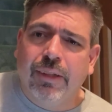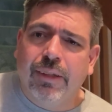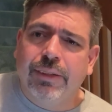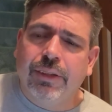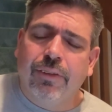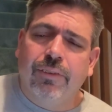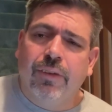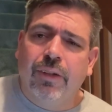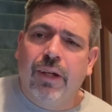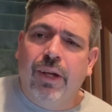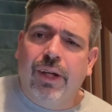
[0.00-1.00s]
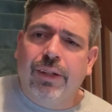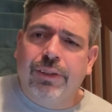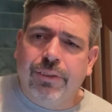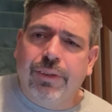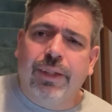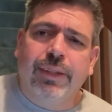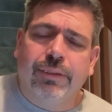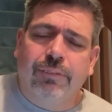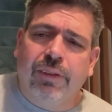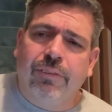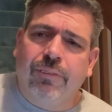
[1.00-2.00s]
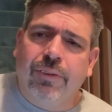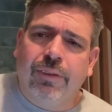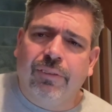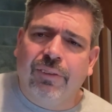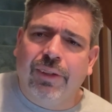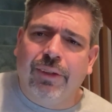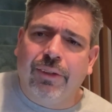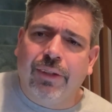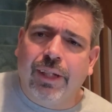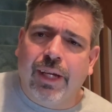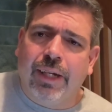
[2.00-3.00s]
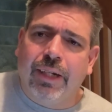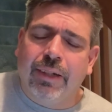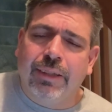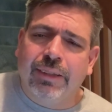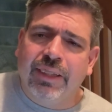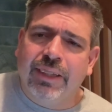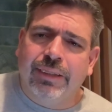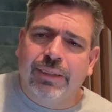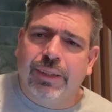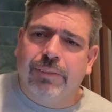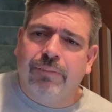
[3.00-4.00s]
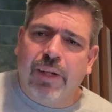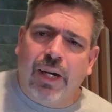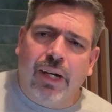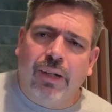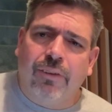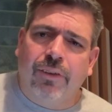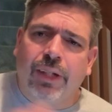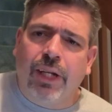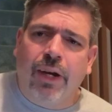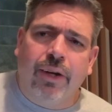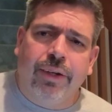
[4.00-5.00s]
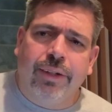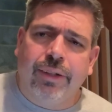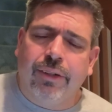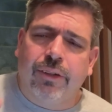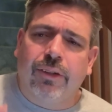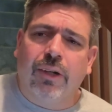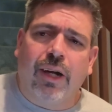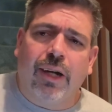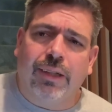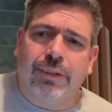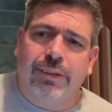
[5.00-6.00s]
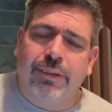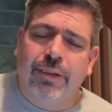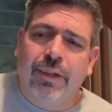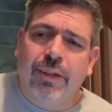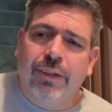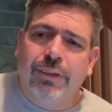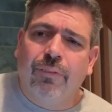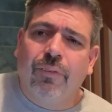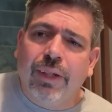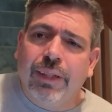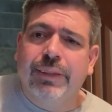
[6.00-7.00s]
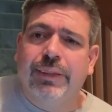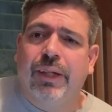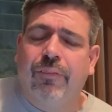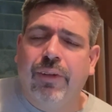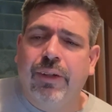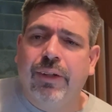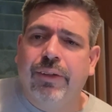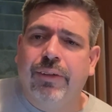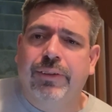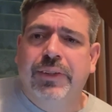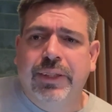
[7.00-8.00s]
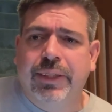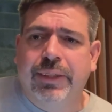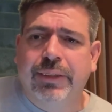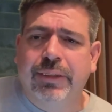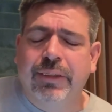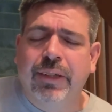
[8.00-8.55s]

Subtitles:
And so two things that we want to really look at here. It says, bear or carry your cross. So what is that? What are those things?